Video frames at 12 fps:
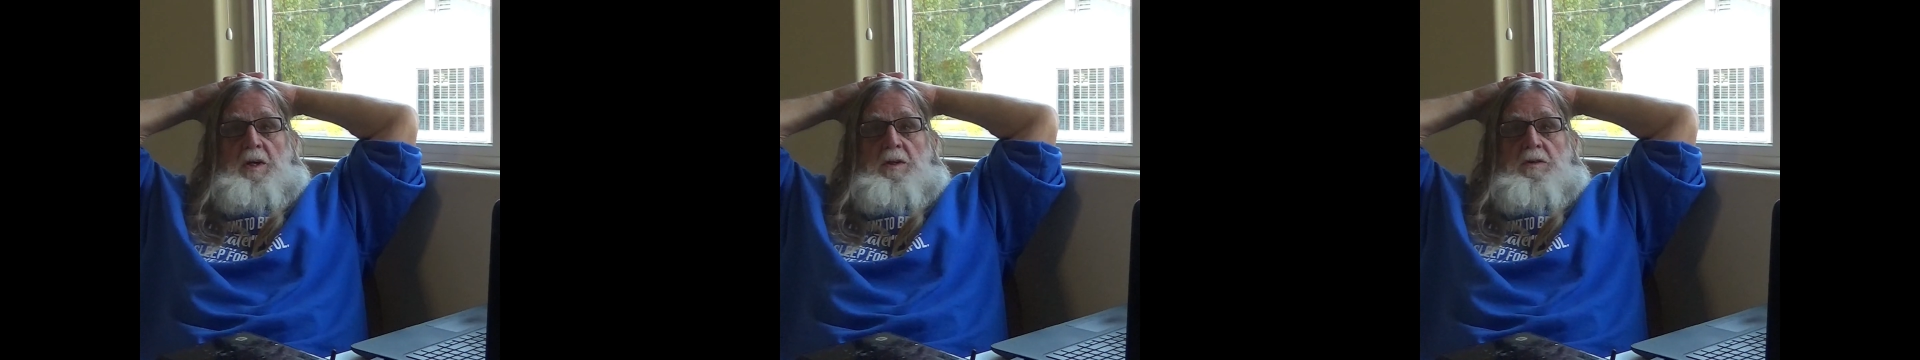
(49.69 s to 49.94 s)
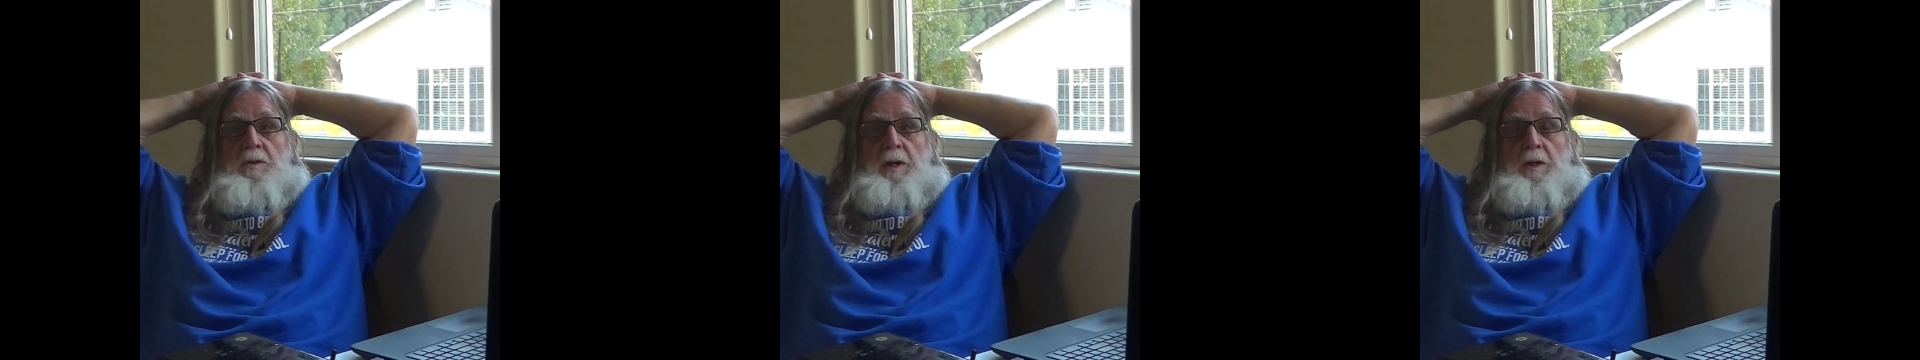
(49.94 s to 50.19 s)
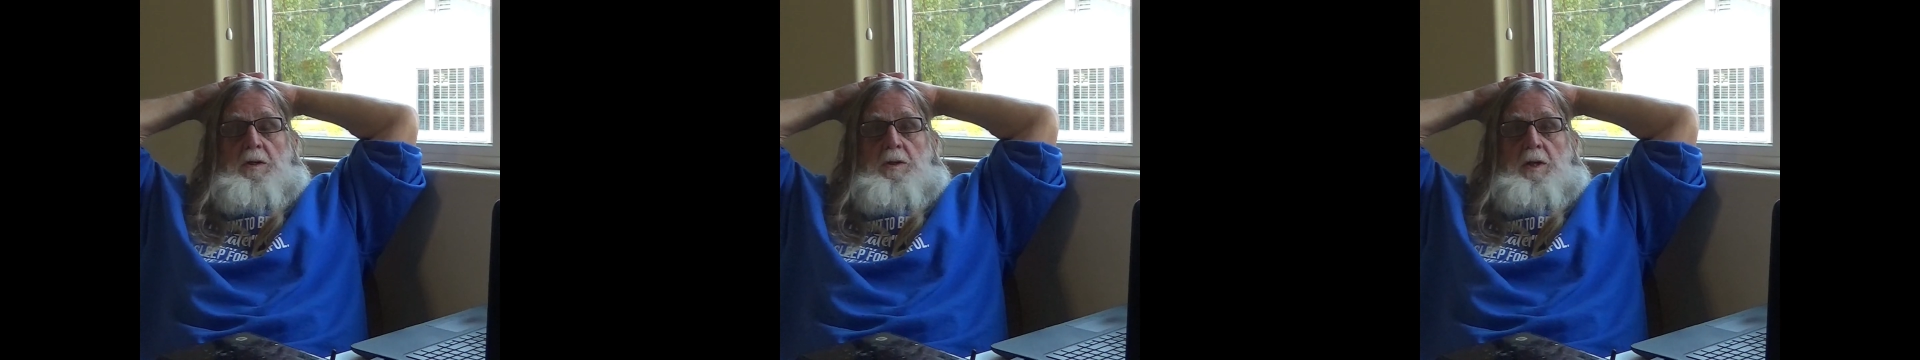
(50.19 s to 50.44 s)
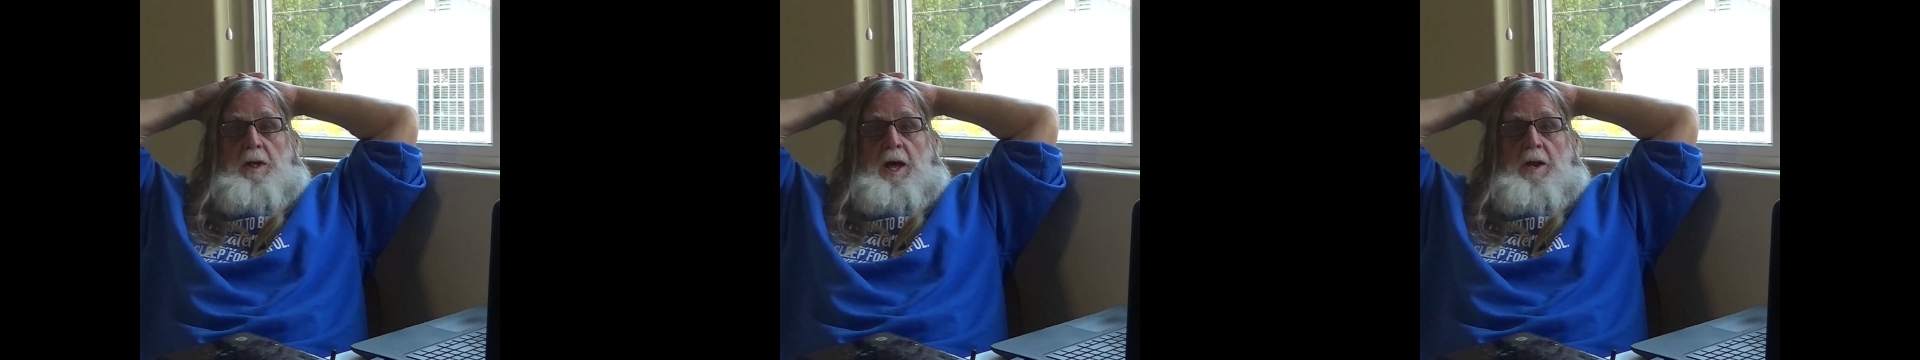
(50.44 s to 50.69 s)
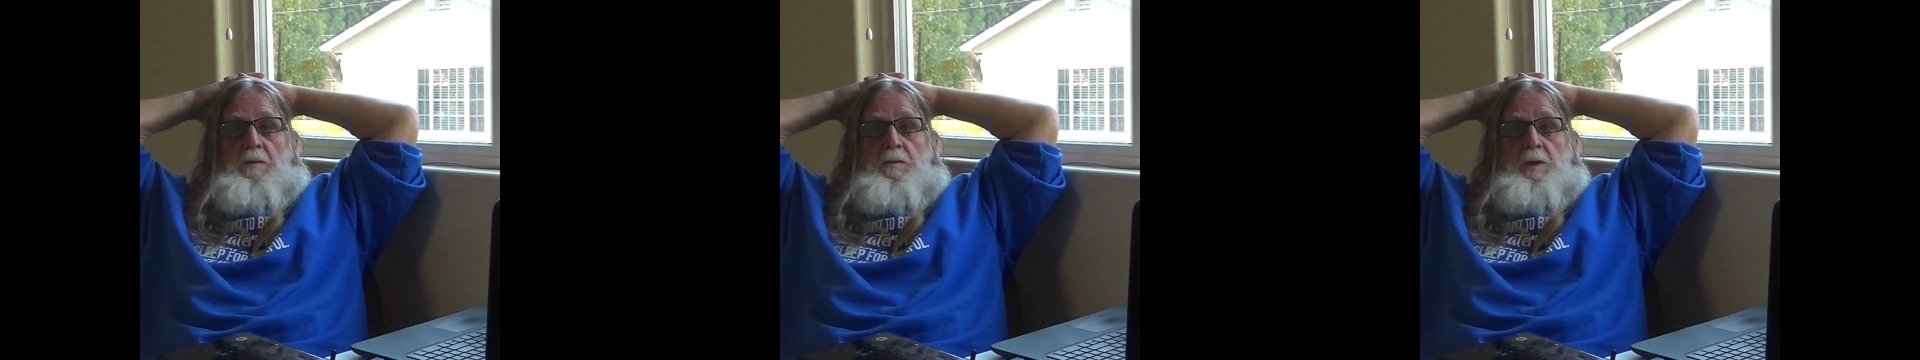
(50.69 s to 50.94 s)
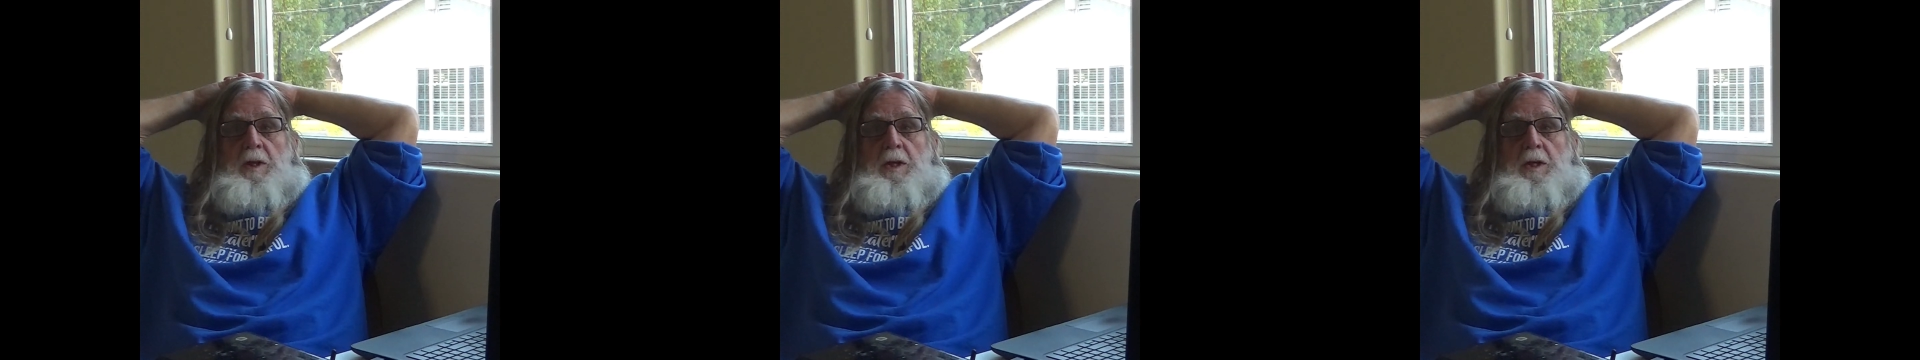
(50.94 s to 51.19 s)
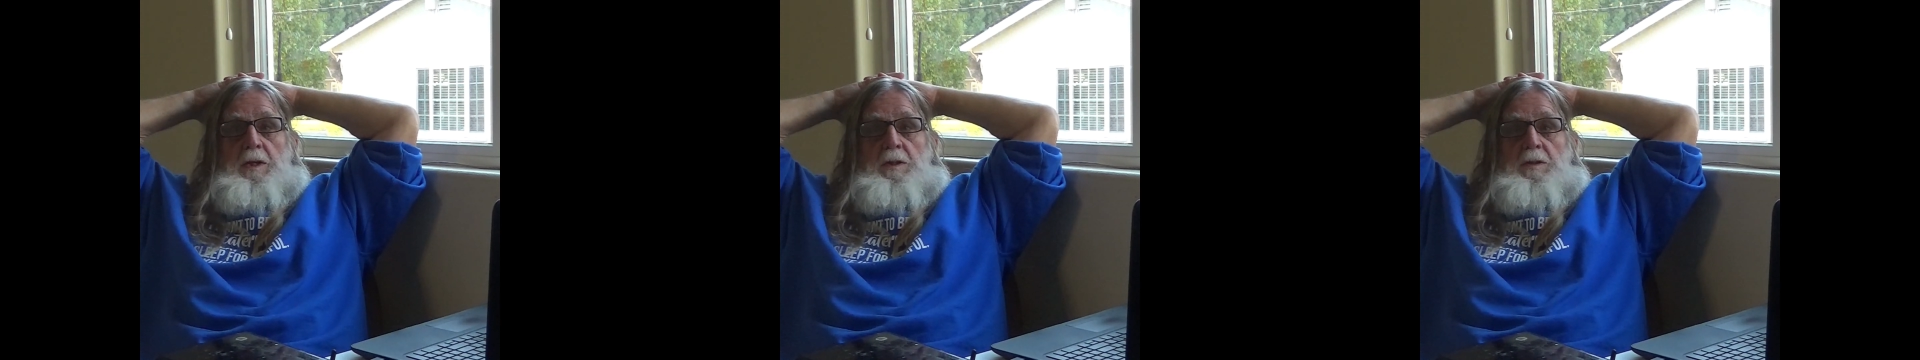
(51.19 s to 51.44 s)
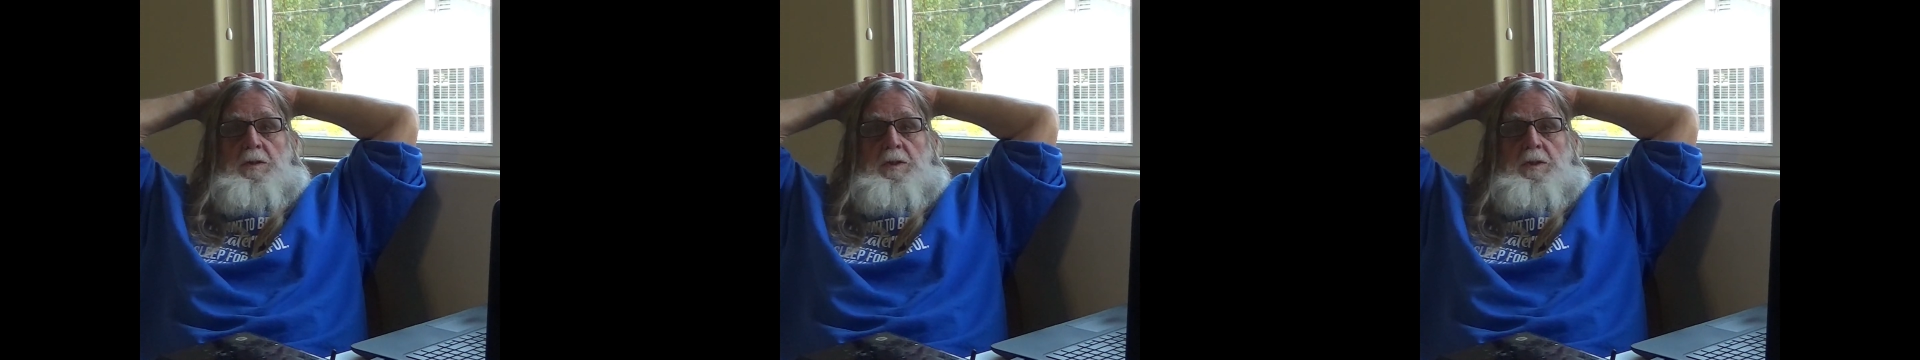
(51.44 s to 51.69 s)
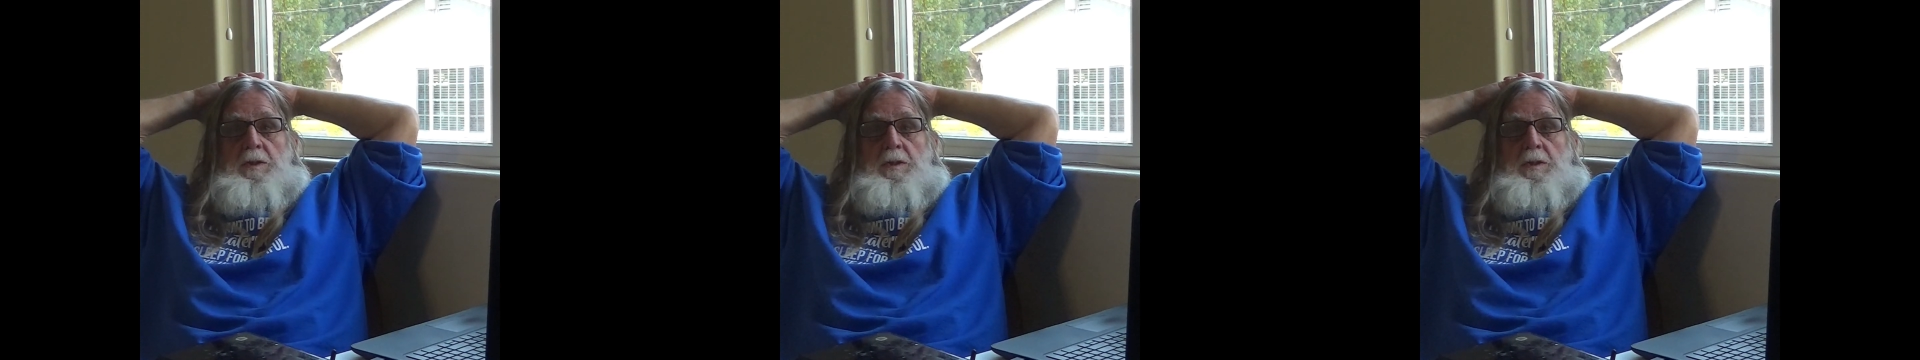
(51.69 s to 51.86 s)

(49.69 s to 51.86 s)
So I learned a lot over the years.